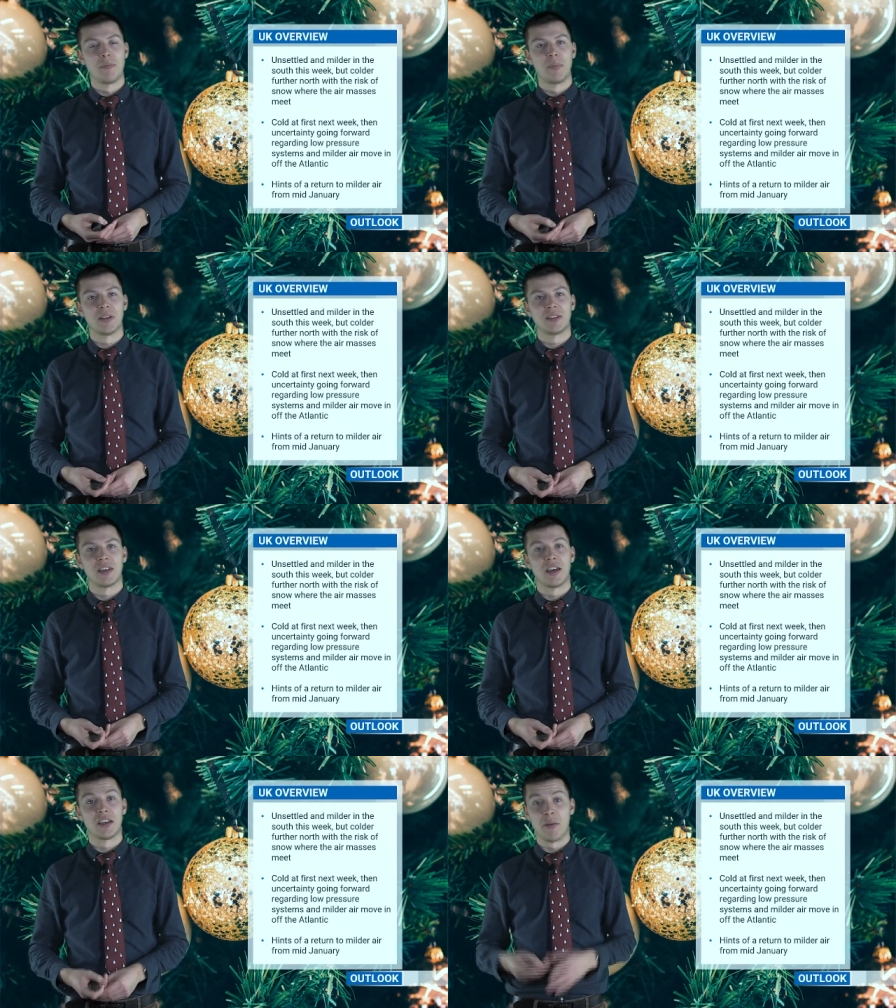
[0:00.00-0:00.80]
But
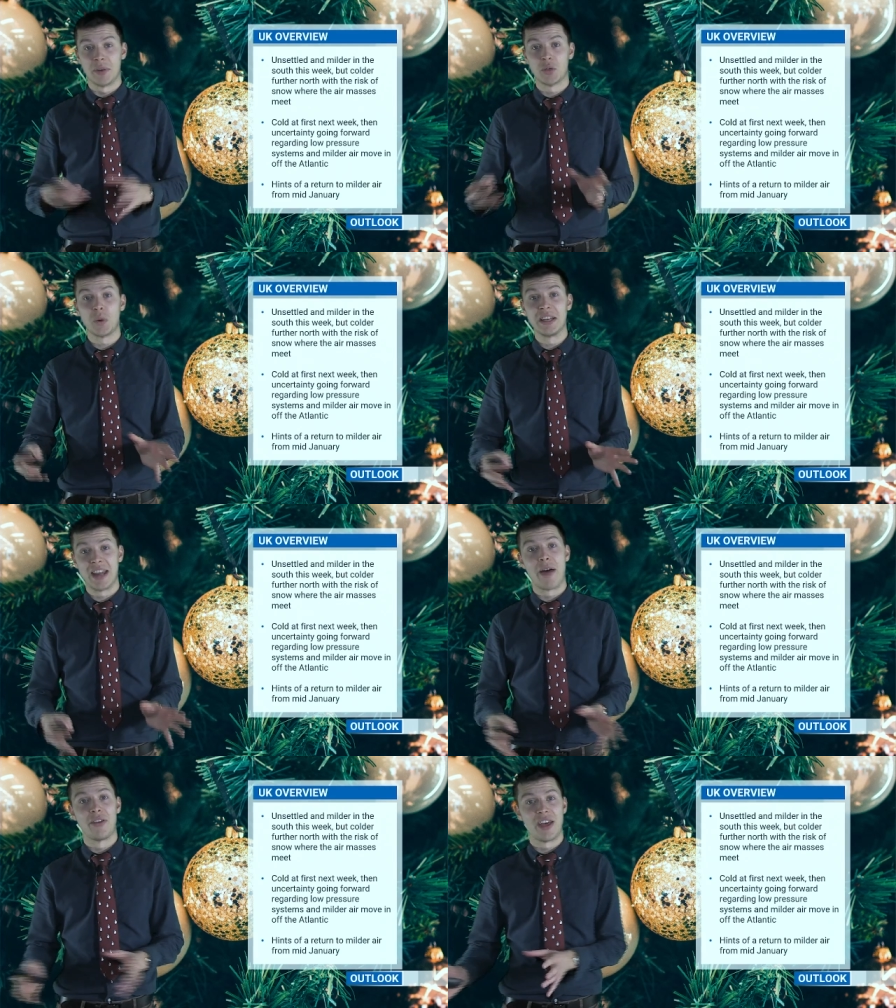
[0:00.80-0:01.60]
you know, between
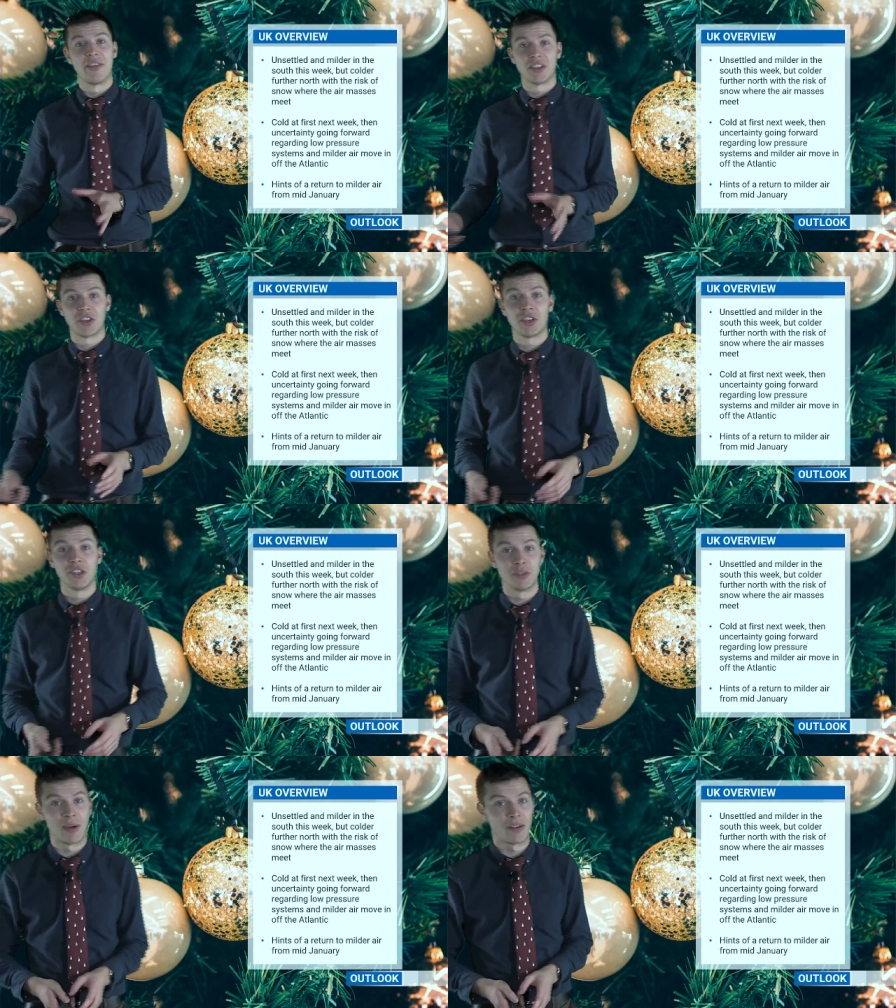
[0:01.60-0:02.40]
now and then, there's a
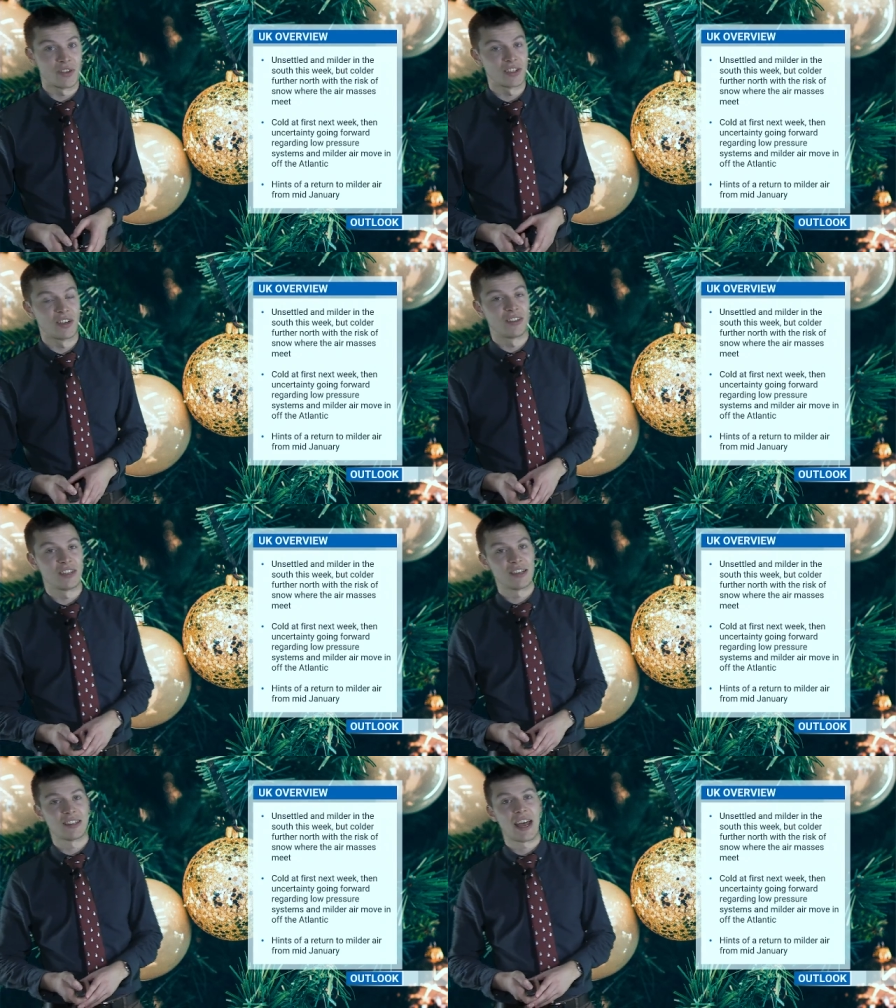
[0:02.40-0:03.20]
huge amount of
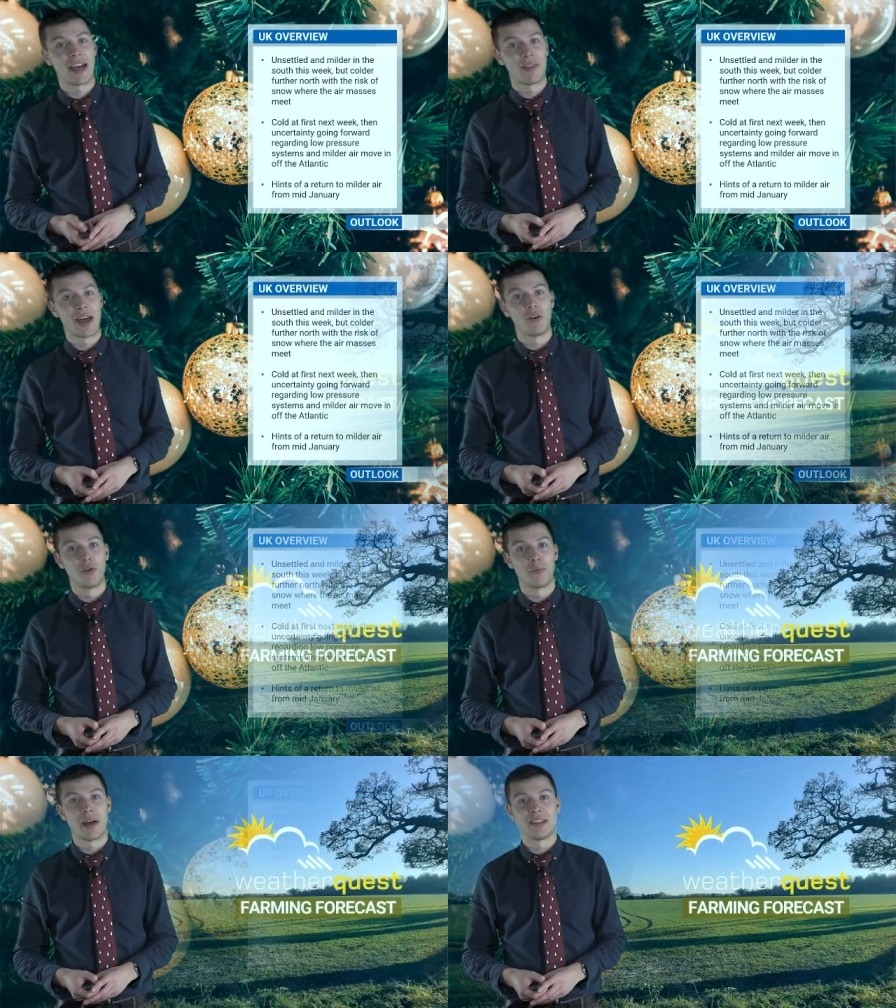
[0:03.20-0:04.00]
uncertainty as to how that
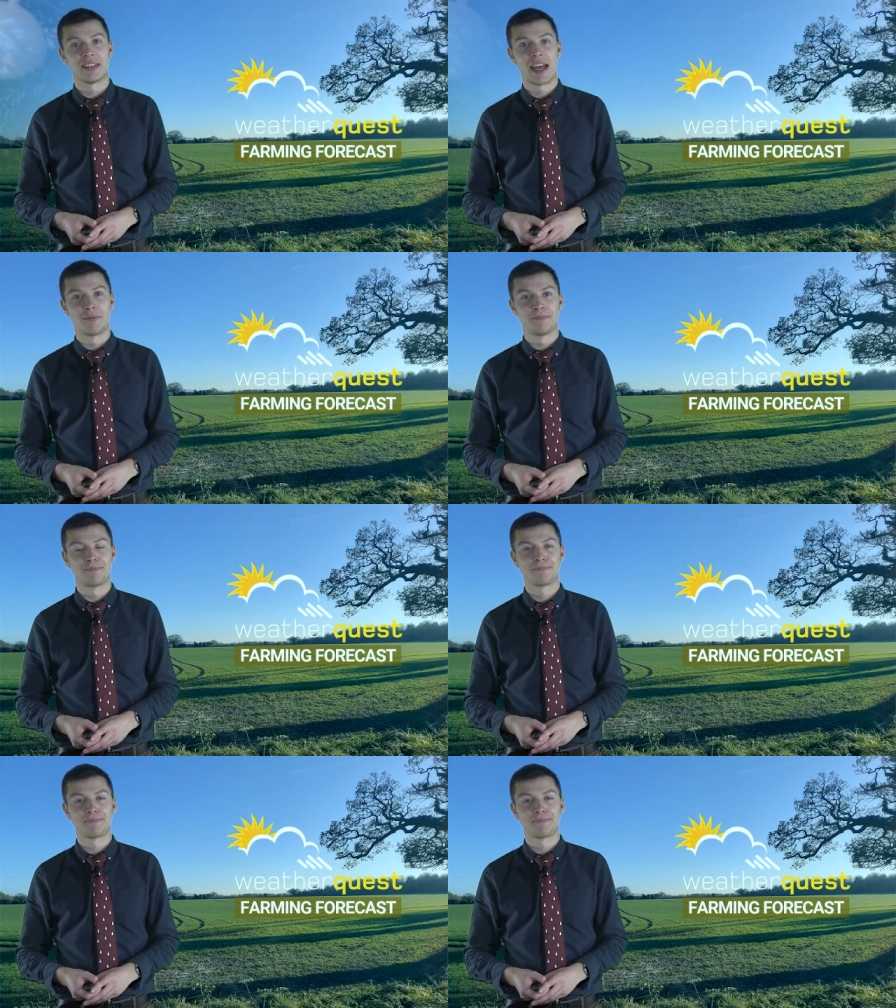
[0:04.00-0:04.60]
all pans out.